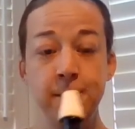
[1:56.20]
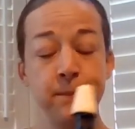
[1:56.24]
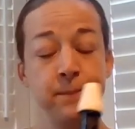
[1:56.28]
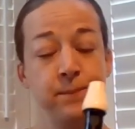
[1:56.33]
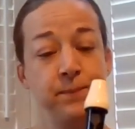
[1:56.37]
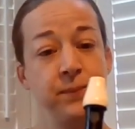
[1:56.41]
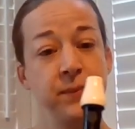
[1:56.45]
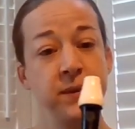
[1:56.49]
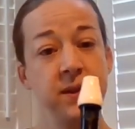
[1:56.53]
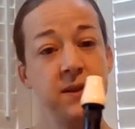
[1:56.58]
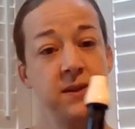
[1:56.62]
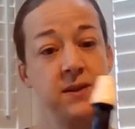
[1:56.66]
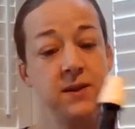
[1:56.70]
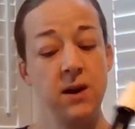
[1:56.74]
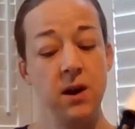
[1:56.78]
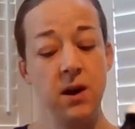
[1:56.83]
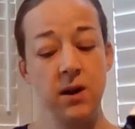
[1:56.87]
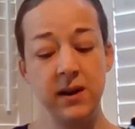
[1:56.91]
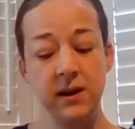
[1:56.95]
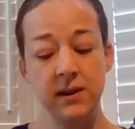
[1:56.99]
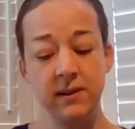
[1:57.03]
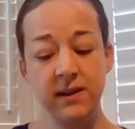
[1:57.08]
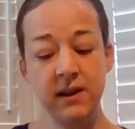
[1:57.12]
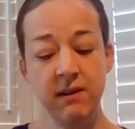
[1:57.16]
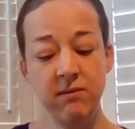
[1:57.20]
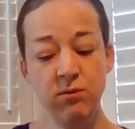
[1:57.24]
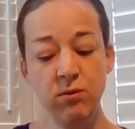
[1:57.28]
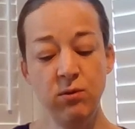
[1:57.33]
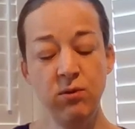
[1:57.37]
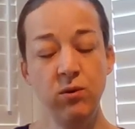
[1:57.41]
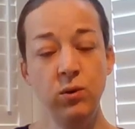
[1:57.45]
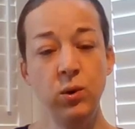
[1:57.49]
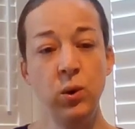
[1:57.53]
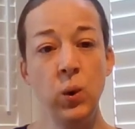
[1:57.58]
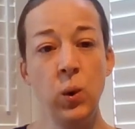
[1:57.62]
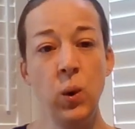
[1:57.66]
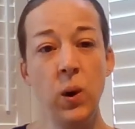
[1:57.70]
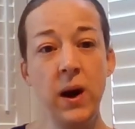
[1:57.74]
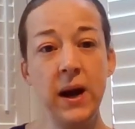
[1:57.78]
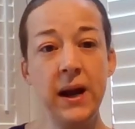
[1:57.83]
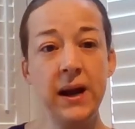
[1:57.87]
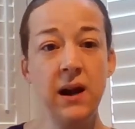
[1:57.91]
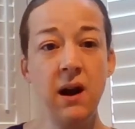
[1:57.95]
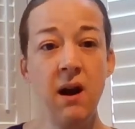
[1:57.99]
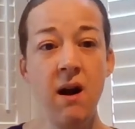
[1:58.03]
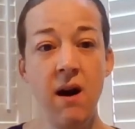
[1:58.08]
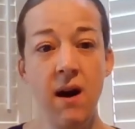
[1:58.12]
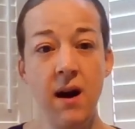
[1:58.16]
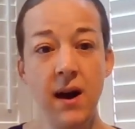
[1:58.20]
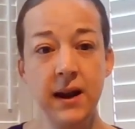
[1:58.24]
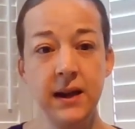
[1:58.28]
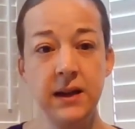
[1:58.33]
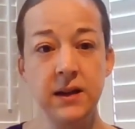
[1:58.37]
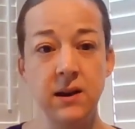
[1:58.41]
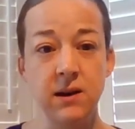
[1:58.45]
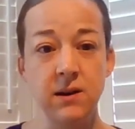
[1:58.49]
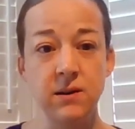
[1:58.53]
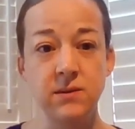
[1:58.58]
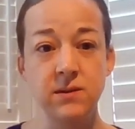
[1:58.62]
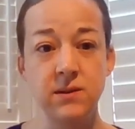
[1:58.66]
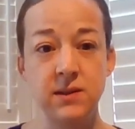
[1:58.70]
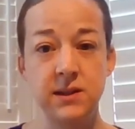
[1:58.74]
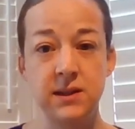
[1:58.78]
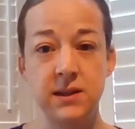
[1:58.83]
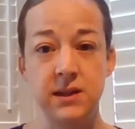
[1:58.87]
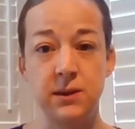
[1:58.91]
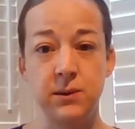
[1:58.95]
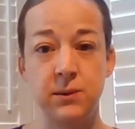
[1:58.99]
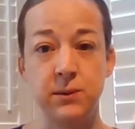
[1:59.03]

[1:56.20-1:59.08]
So they're all quite high notes still.